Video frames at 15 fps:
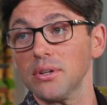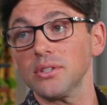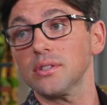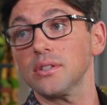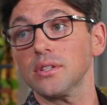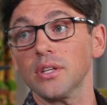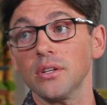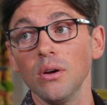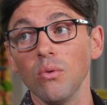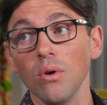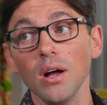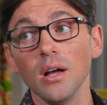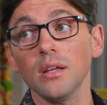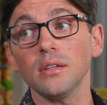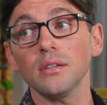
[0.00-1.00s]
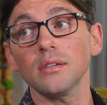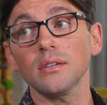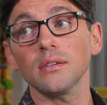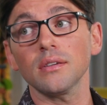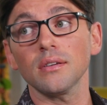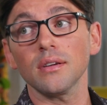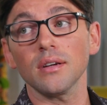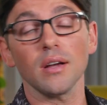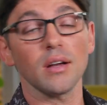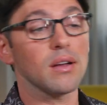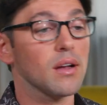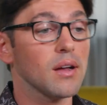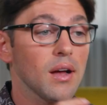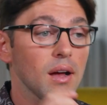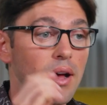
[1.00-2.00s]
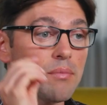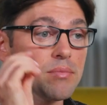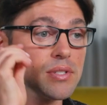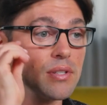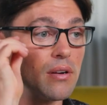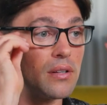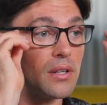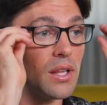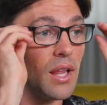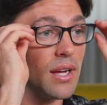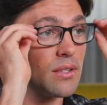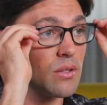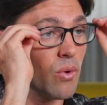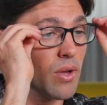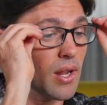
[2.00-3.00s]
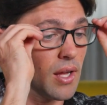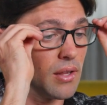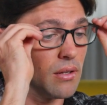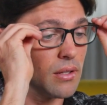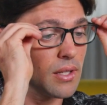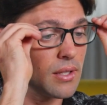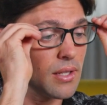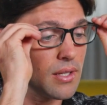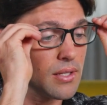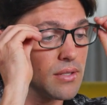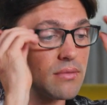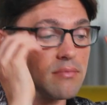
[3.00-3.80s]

But you know what? I am starting to like the way that I look in these.